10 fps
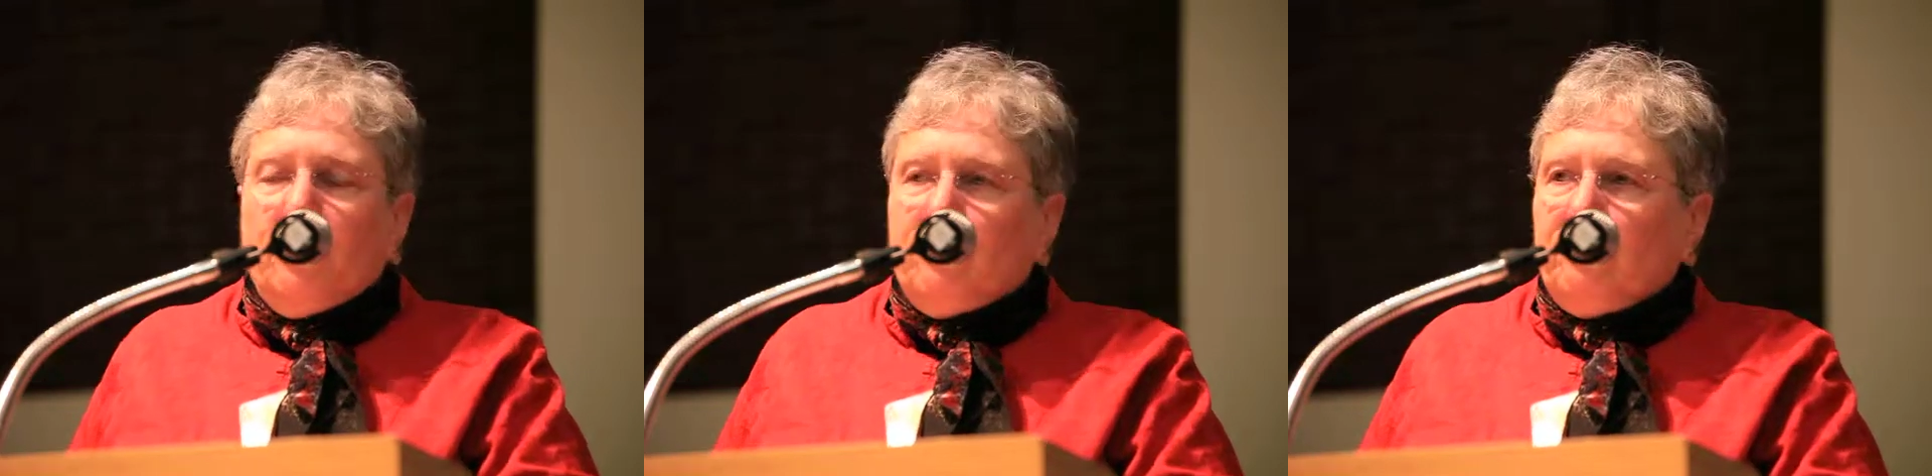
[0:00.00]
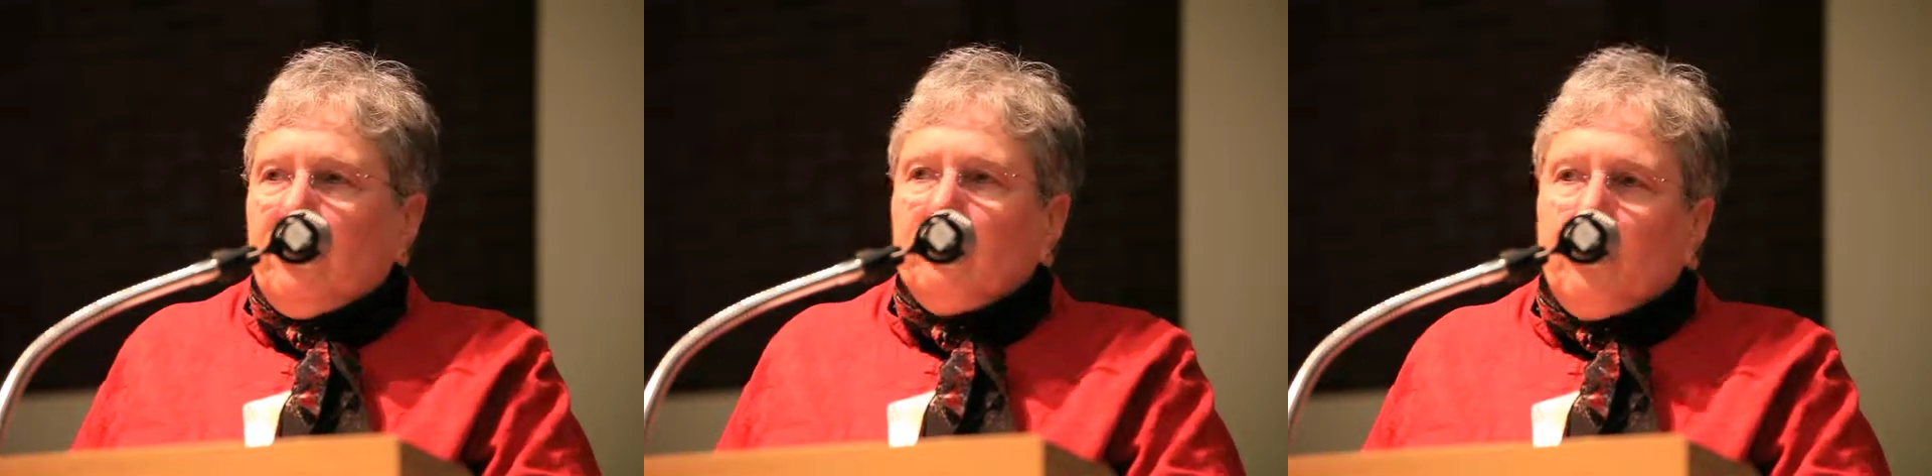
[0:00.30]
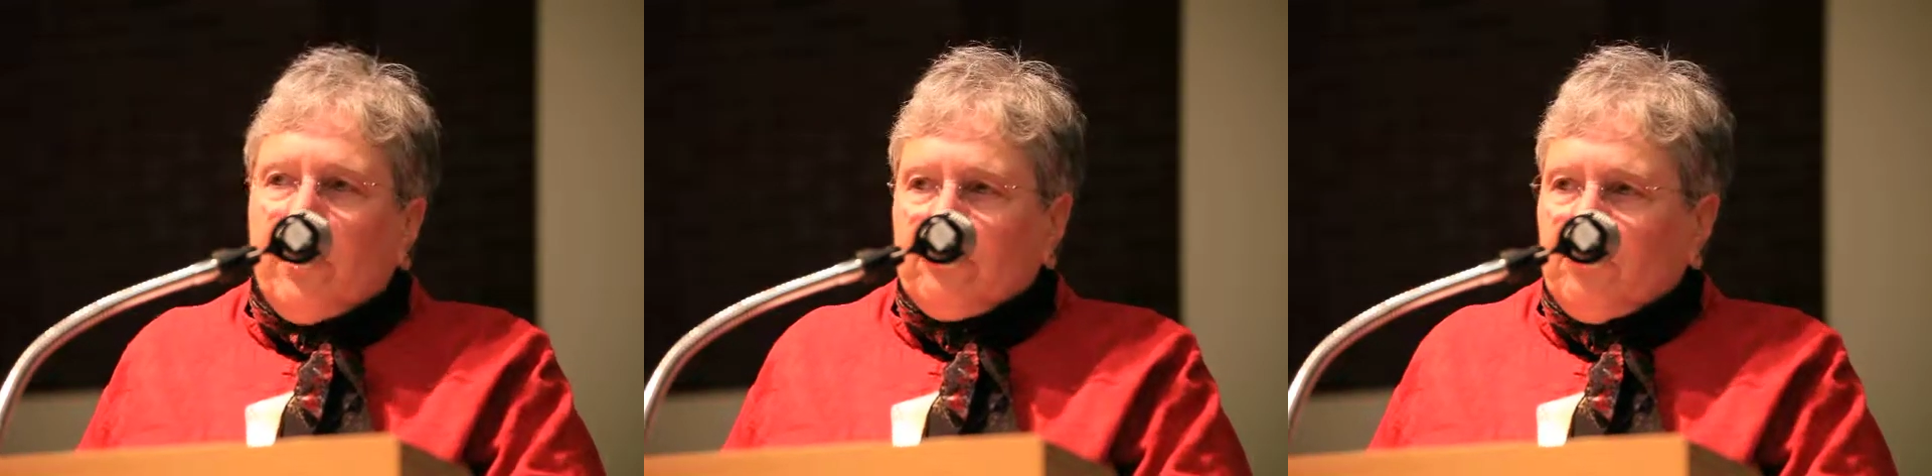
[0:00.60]
was Judge
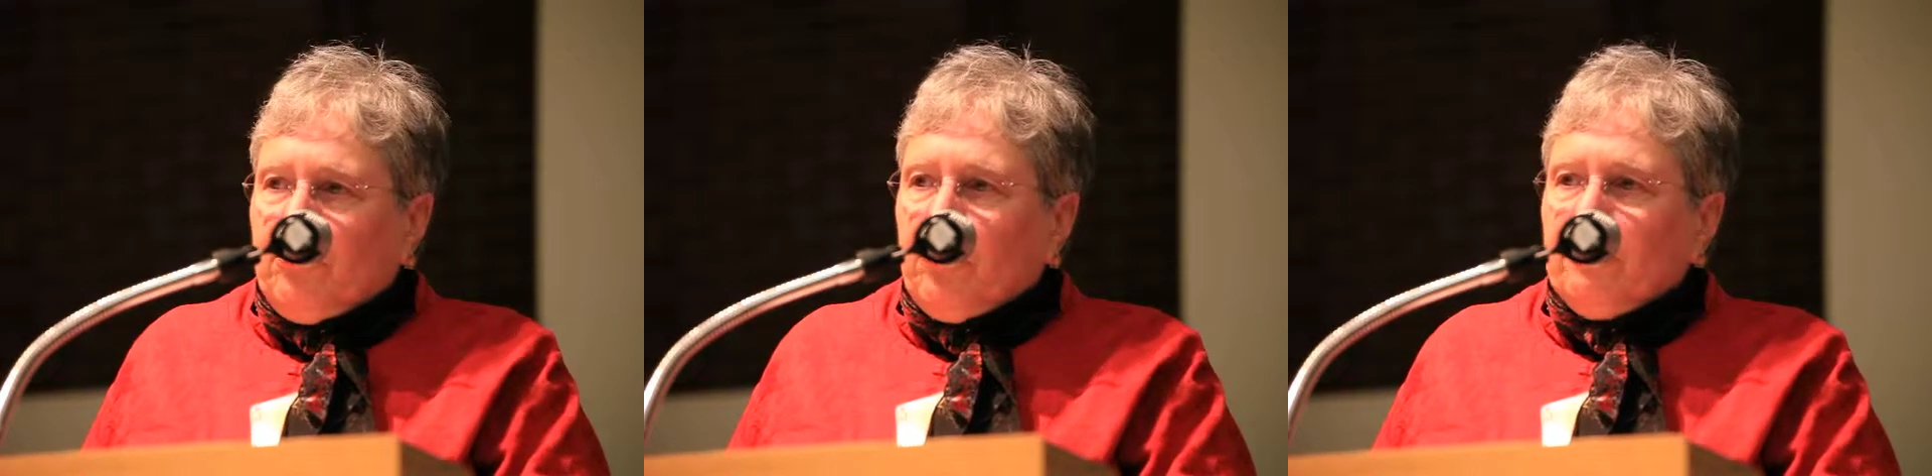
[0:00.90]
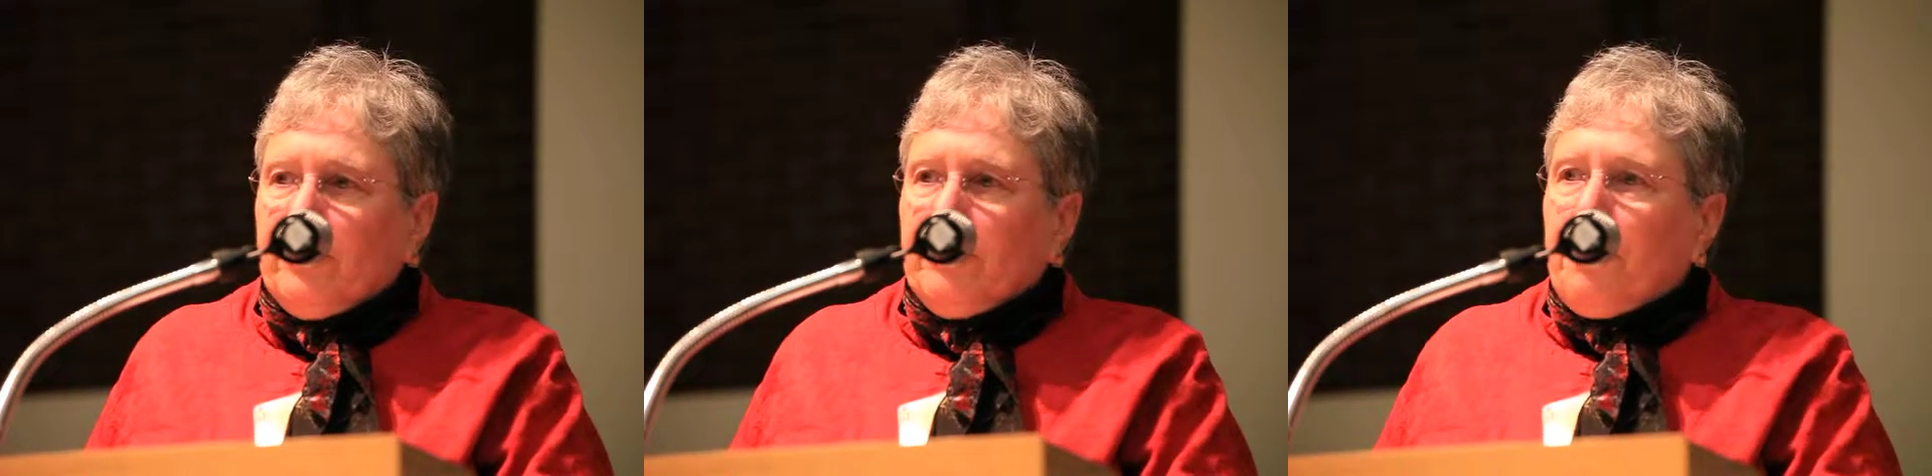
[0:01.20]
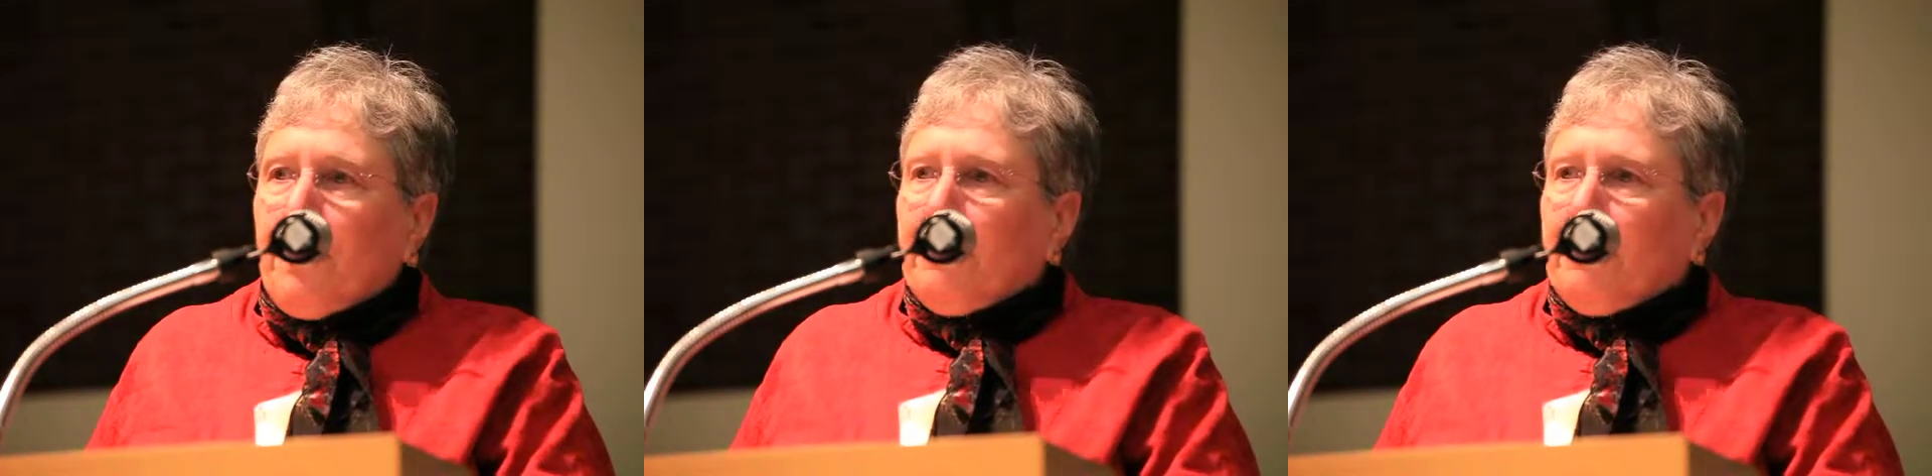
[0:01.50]
Walter Murphy.